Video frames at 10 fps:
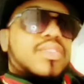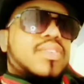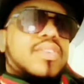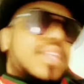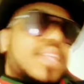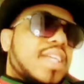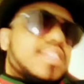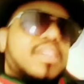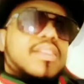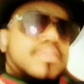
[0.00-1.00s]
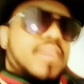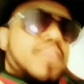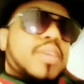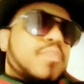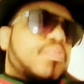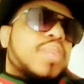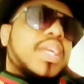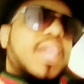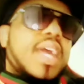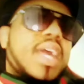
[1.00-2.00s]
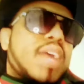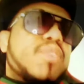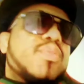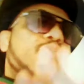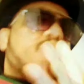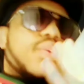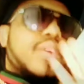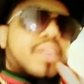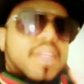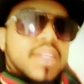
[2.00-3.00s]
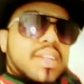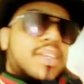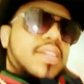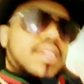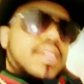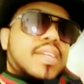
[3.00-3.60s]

I'm not putting hair no more inside your body.